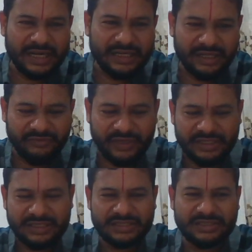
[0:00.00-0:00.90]
And if I
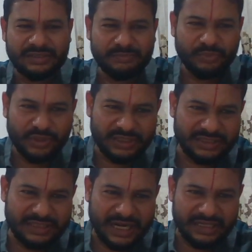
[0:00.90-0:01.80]
just put
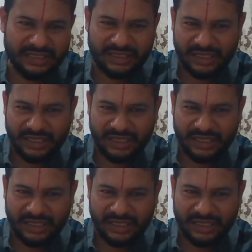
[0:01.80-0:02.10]
this and then